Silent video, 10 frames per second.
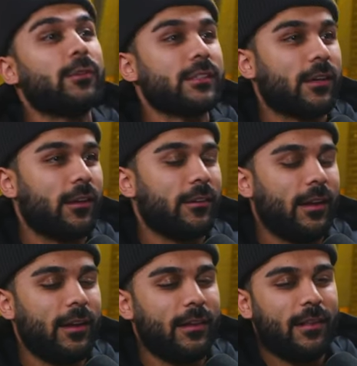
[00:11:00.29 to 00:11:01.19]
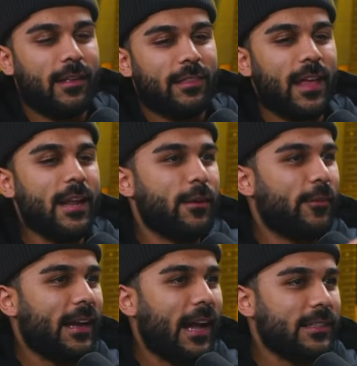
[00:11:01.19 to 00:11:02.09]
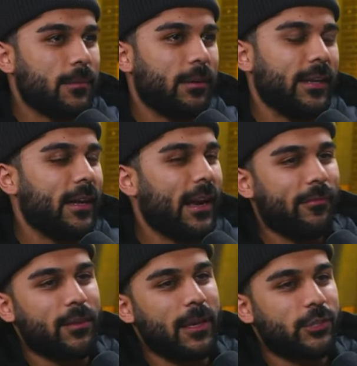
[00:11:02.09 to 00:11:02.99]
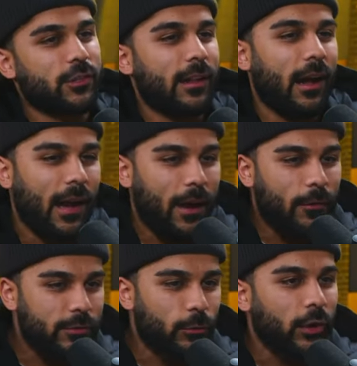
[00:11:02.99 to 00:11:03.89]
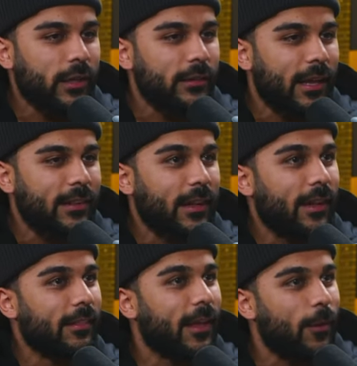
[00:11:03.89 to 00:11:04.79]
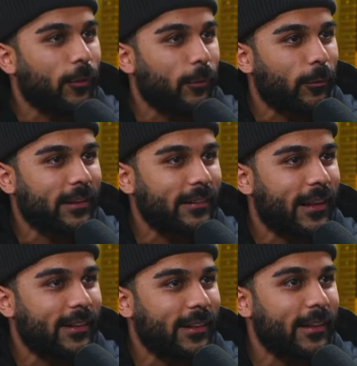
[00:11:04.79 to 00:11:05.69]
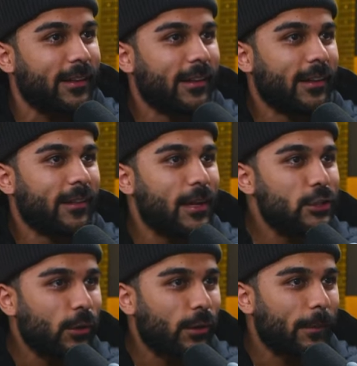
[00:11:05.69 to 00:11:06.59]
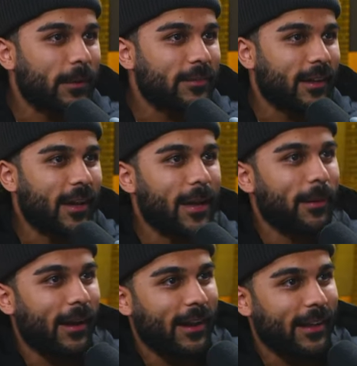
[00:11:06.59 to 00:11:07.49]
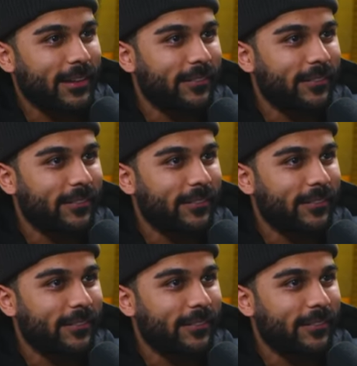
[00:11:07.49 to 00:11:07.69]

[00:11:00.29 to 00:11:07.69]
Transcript: was hard, right? Then even if I got somebody, I'd have to make sure that I wasn't working that day. They weren't working that day. They showed up on time. I got the